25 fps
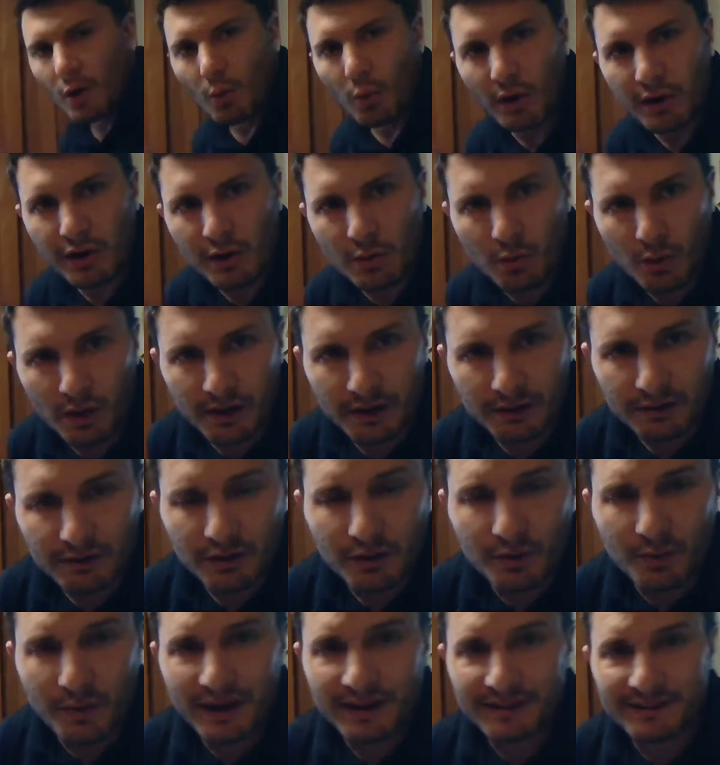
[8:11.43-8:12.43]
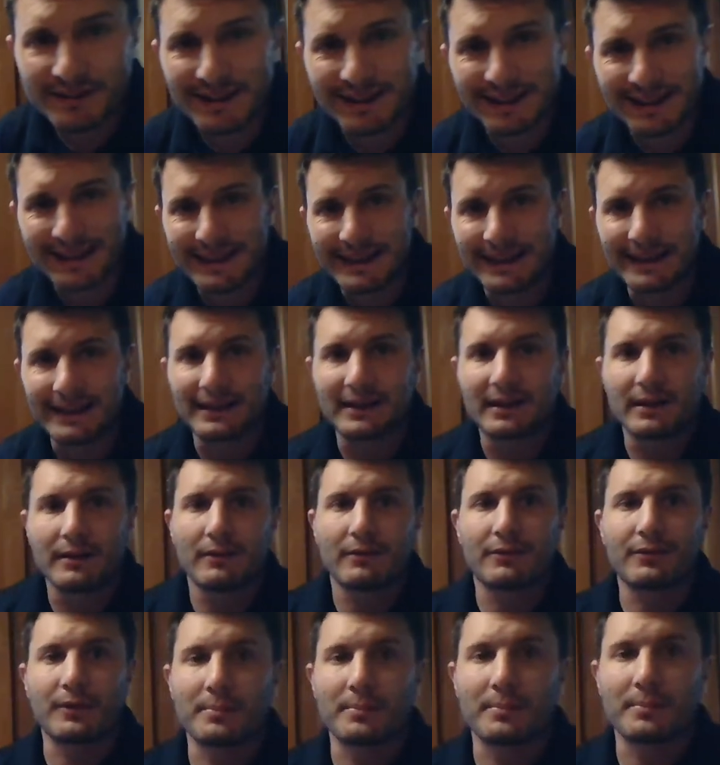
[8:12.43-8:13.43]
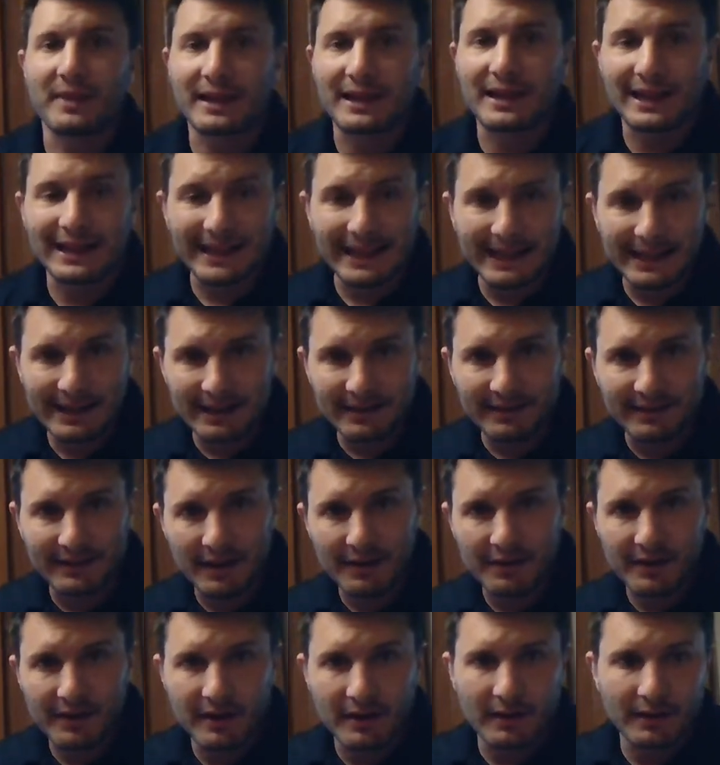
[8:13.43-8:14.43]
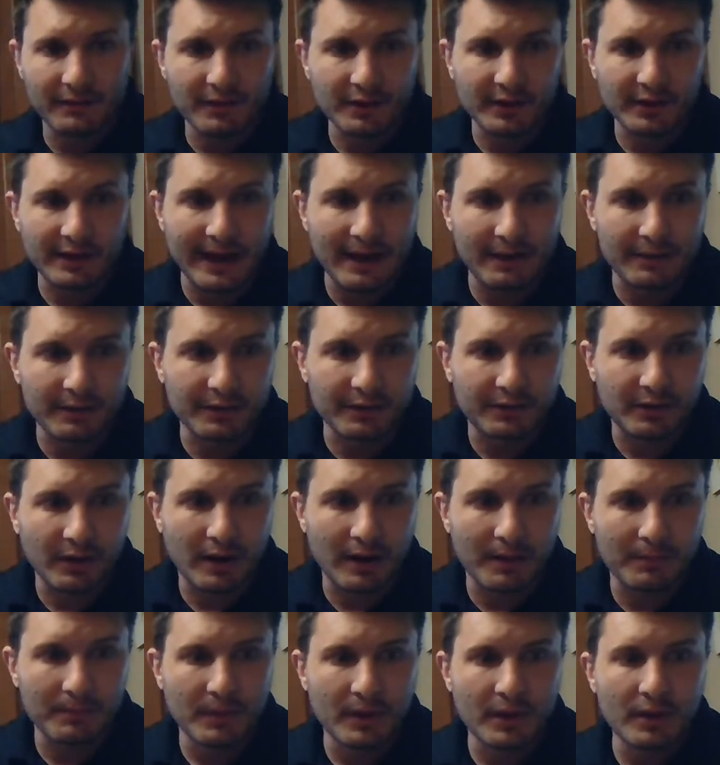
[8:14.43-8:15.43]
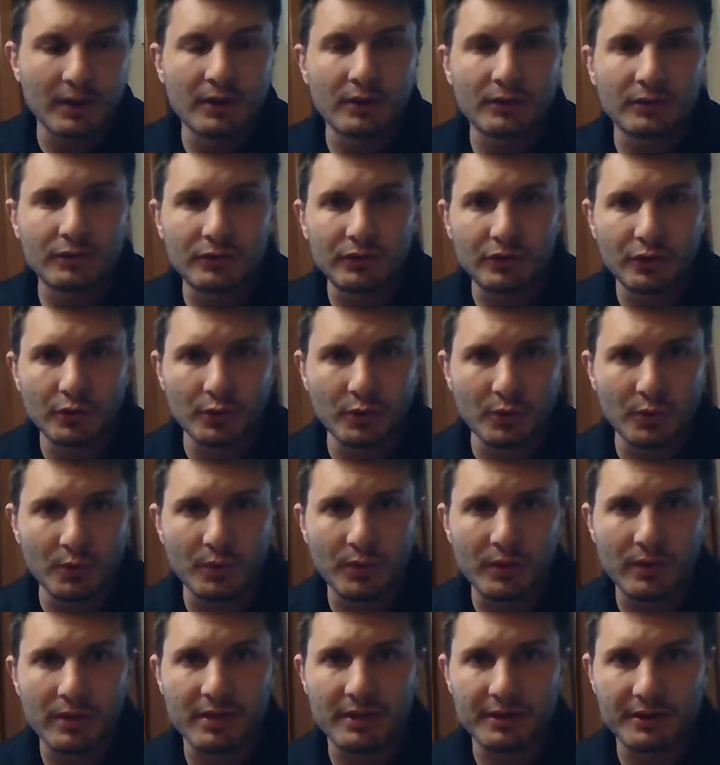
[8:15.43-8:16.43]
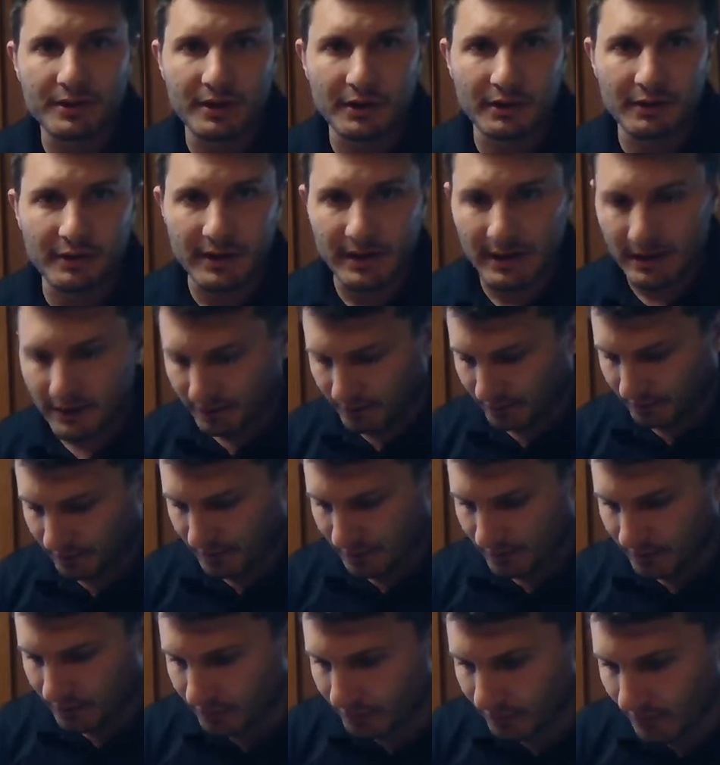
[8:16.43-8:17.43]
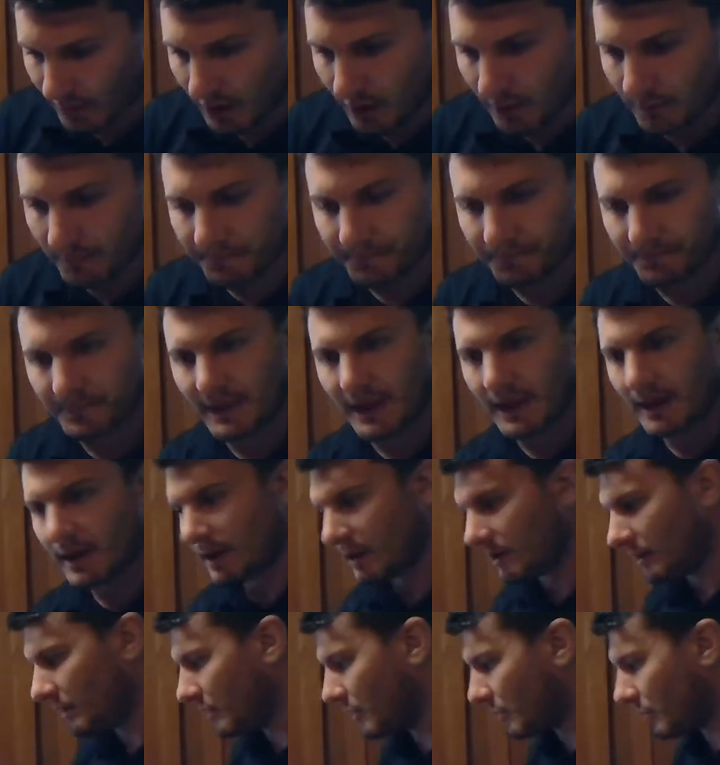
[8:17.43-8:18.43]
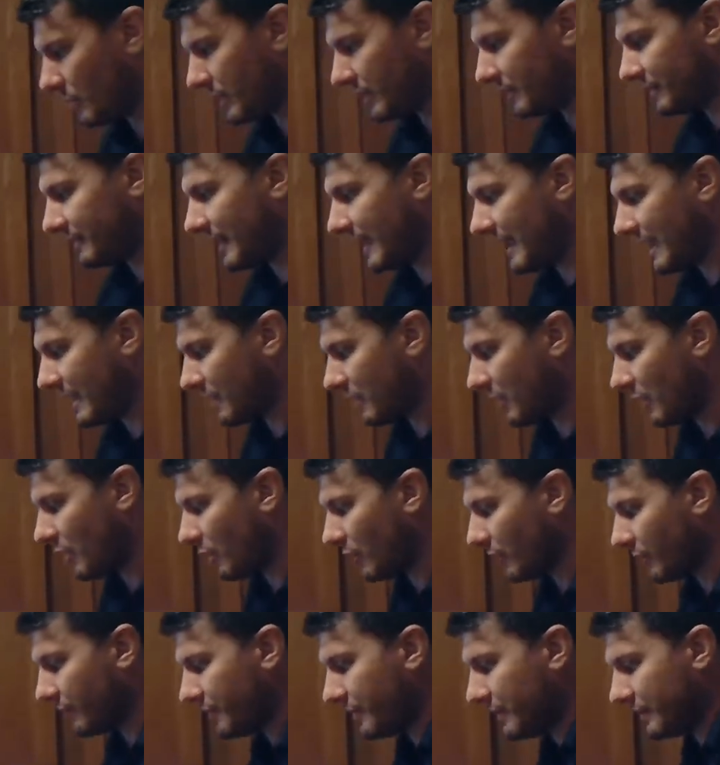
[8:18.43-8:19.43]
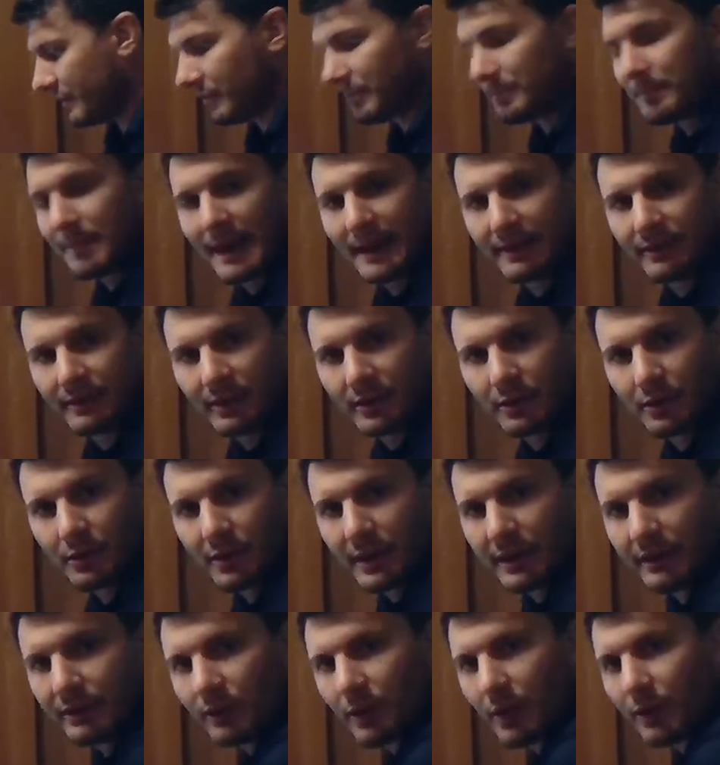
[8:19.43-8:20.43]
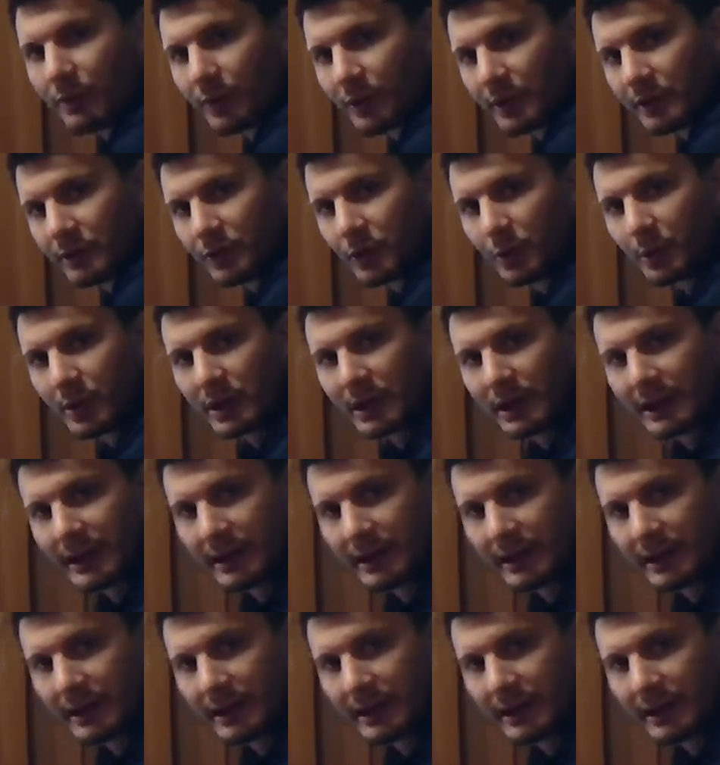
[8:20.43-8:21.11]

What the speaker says: What you want to do is clean from the cleanest area of your countertop to the dirtiest. So you don't want to take all of this mess and grease over into a